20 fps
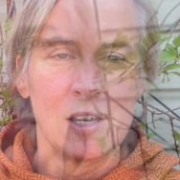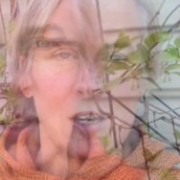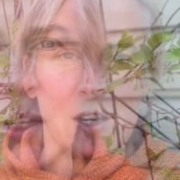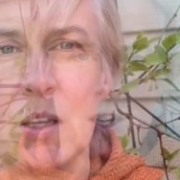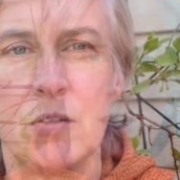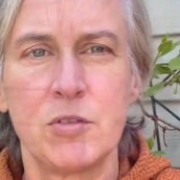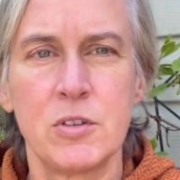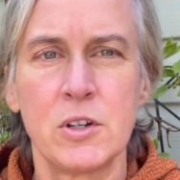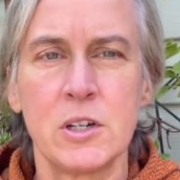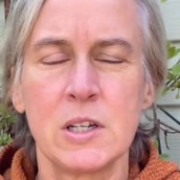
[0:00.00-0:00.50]

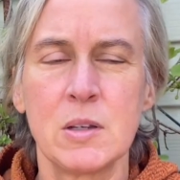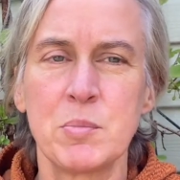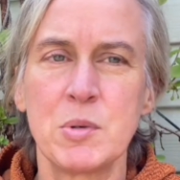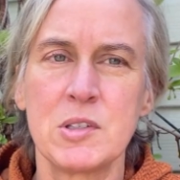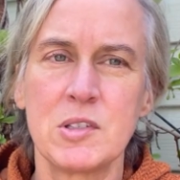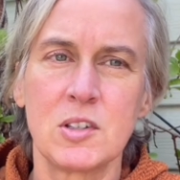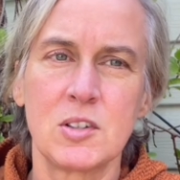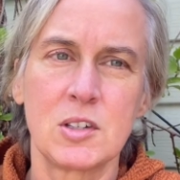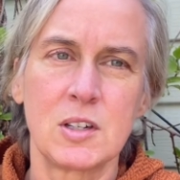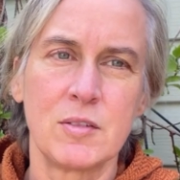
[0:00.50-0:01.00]
If you're in a
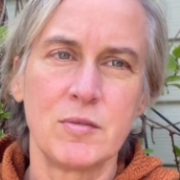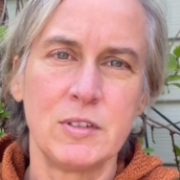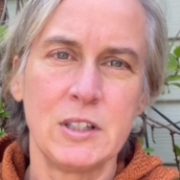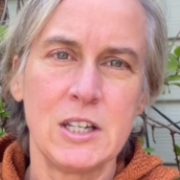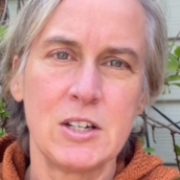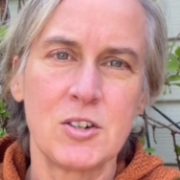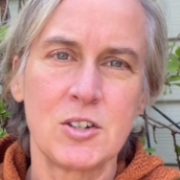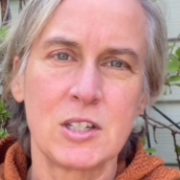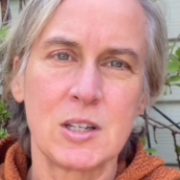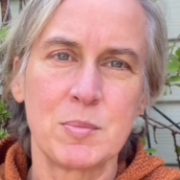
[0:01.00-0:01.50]
position of
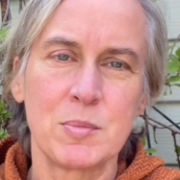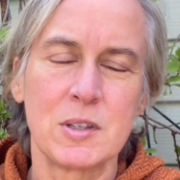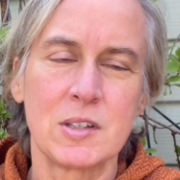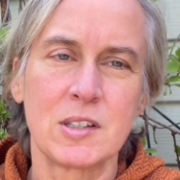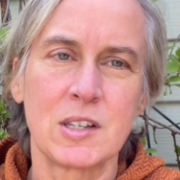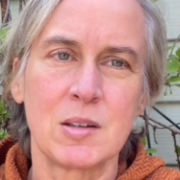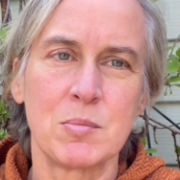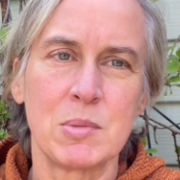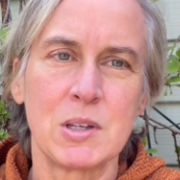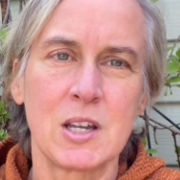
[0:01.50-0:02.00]
leadership,
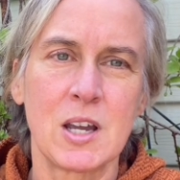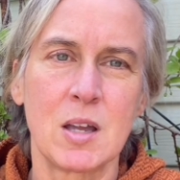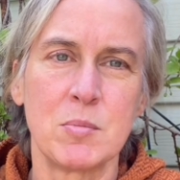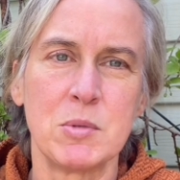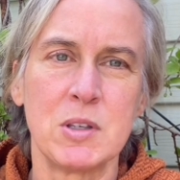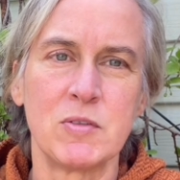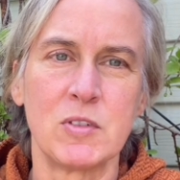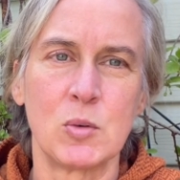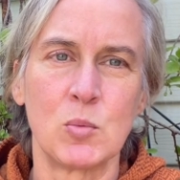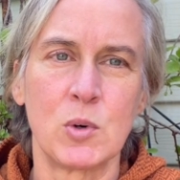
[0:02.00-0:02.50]
this can become
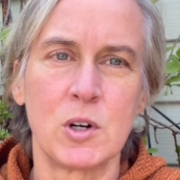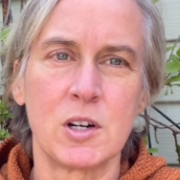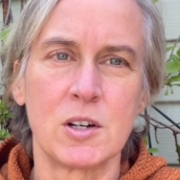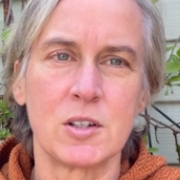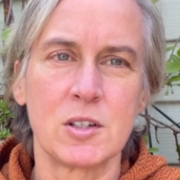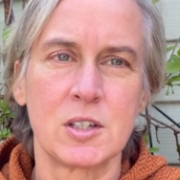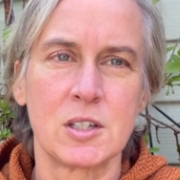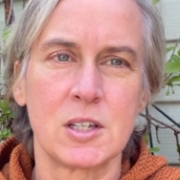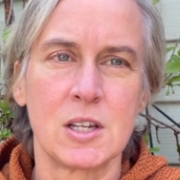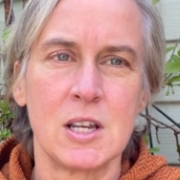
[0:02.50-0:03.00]
even
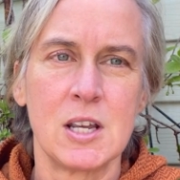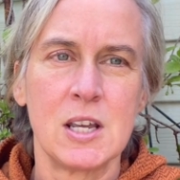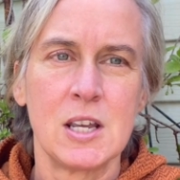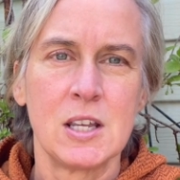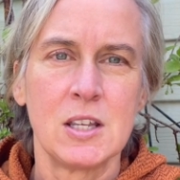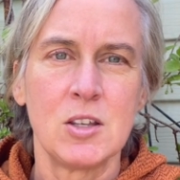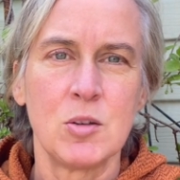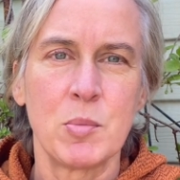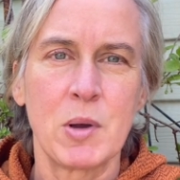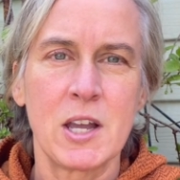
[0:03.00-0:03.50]
worse.
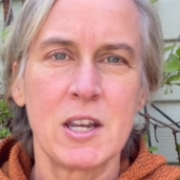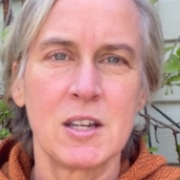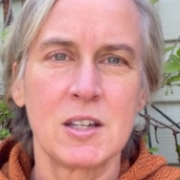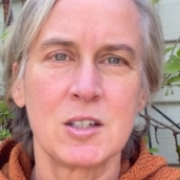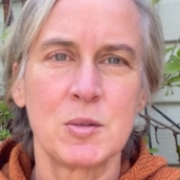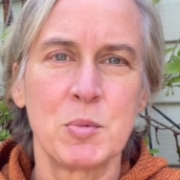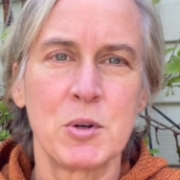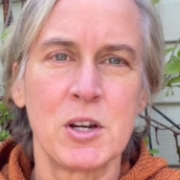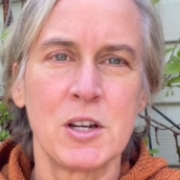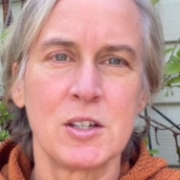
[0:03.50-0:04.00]
You might
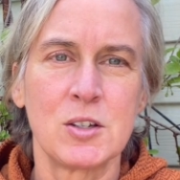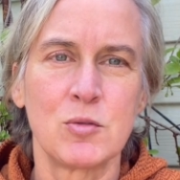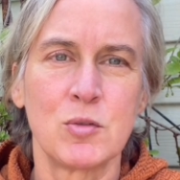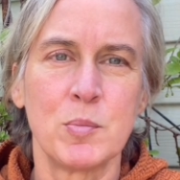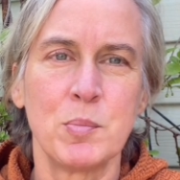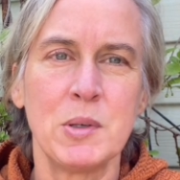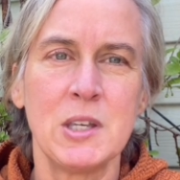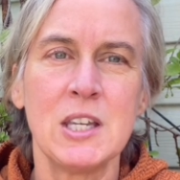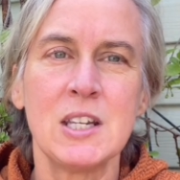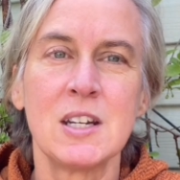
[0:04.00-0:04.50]
experience
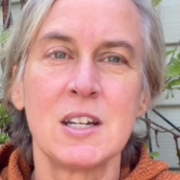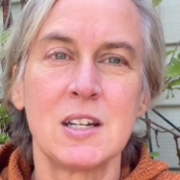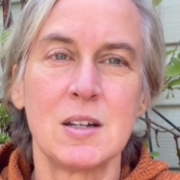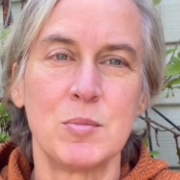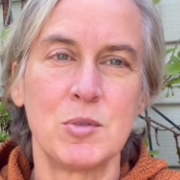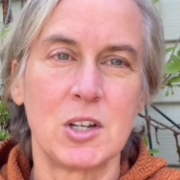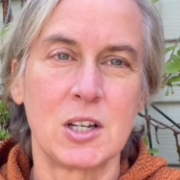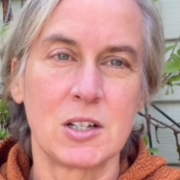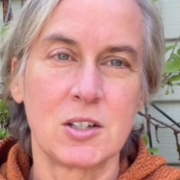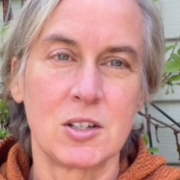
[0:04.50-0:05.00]
repeated
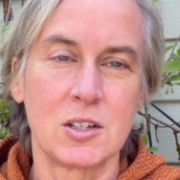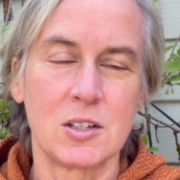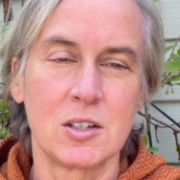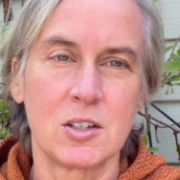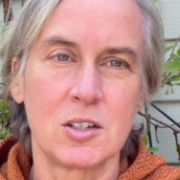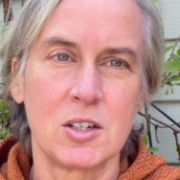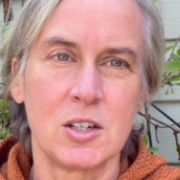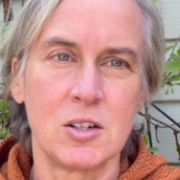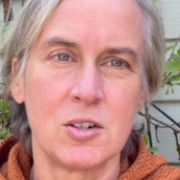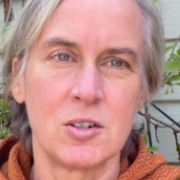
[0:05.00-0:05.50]

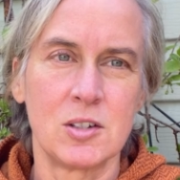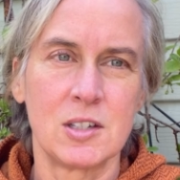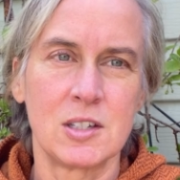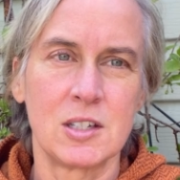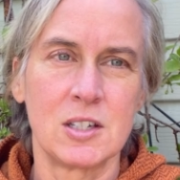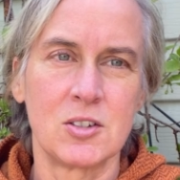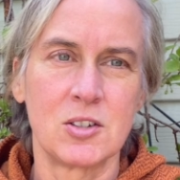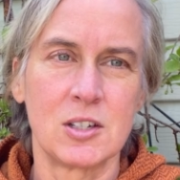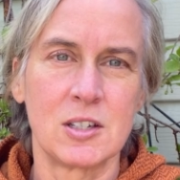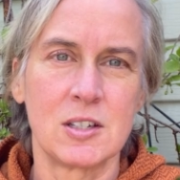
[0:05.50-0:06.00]
objections to your
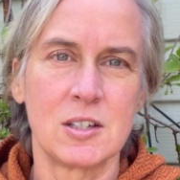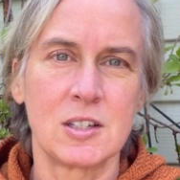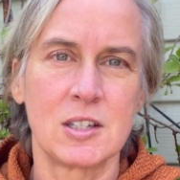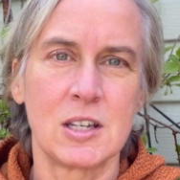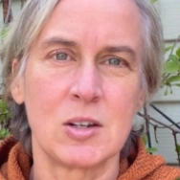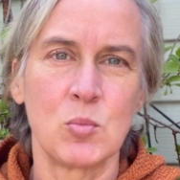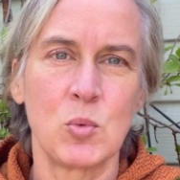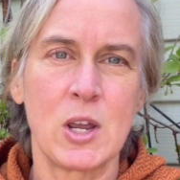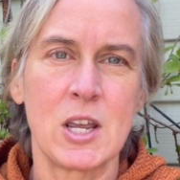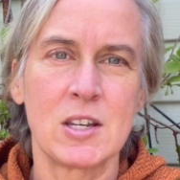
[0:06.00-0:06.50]
decisions
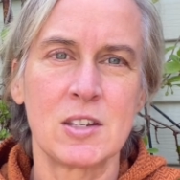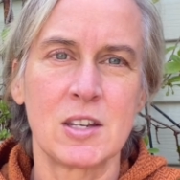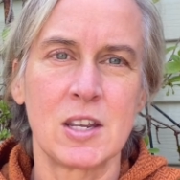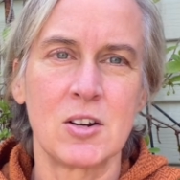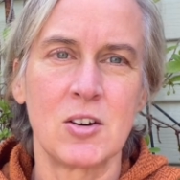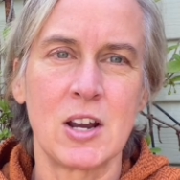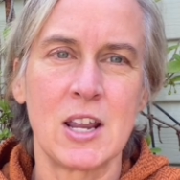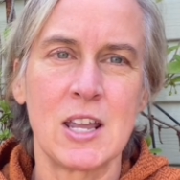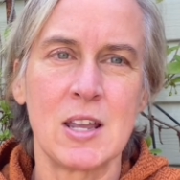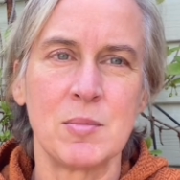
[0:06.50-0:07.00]
in ways that
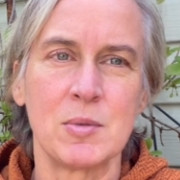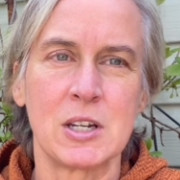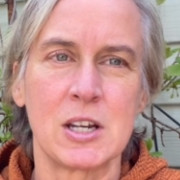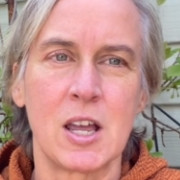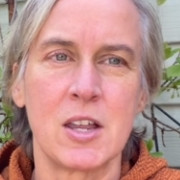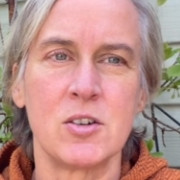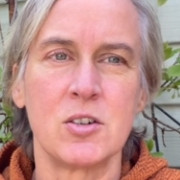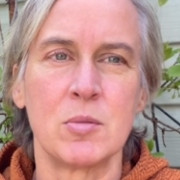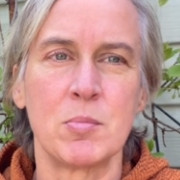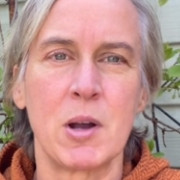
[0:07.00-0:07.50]
are aimed at
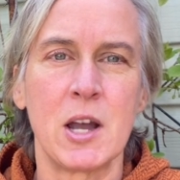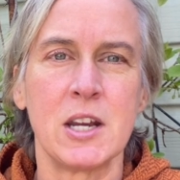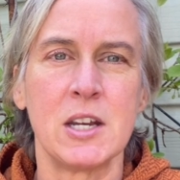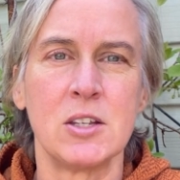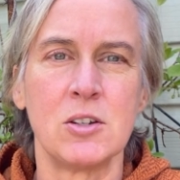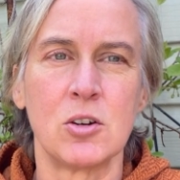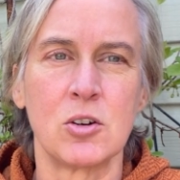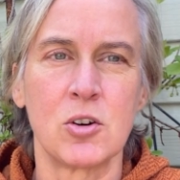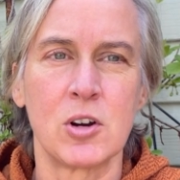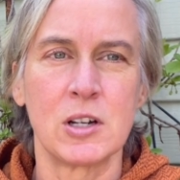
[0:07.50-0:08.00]

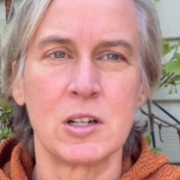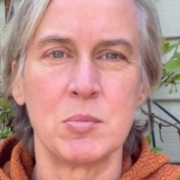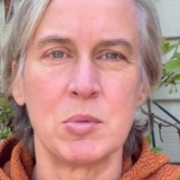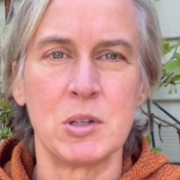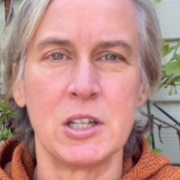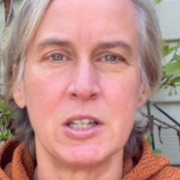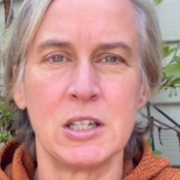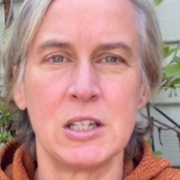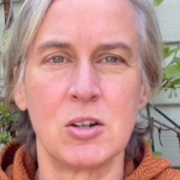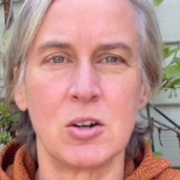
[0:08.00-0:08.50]
undermining your
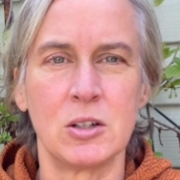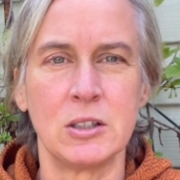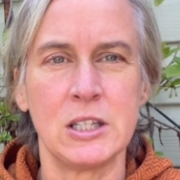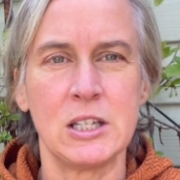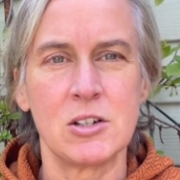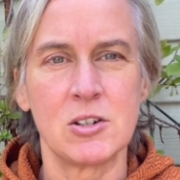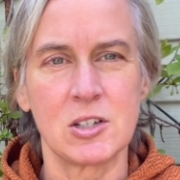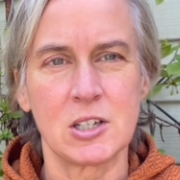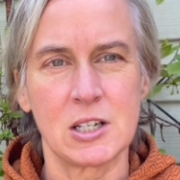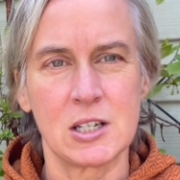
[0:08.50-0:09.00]
credibility or
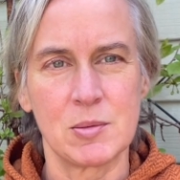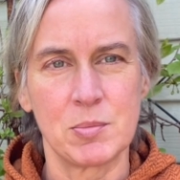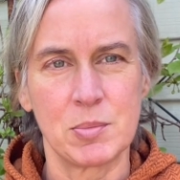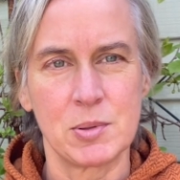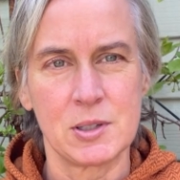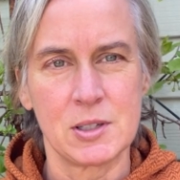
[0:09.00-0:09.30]
leadership.